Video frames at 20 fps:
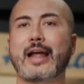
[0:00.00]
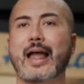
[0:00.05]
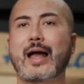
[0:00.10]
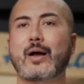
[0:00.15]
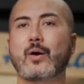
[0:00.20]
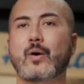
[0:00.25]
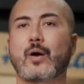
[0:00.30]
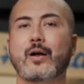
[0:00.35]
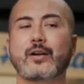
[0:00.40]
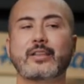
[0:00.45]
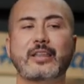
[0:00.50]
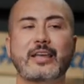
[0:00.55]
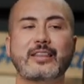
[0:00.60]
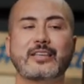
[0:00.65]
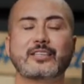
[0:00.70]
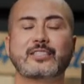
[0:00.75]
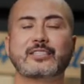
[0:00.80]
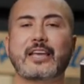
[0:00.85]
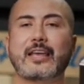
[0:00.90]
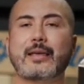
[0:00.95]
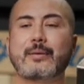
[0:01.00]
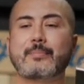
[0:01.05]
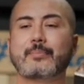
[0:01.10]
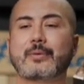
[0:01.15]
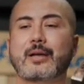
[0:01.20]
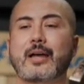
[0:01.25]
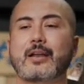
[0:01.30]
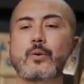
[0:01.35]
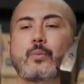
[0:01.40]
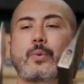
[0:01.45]
how are they the same
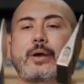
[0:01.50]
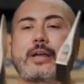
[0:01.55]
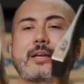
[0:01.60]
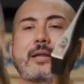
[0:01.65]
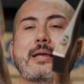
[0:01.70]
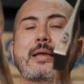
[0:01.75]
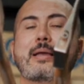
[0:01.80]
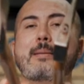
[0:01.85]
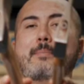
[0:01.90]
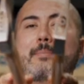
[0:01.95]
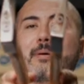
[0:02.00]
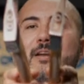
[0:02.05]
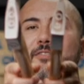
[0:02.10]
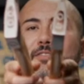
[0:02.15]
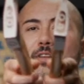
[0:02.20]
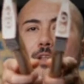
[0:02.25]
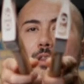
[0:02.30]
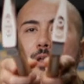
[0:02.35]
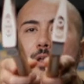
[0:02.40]
kind of weight? But if you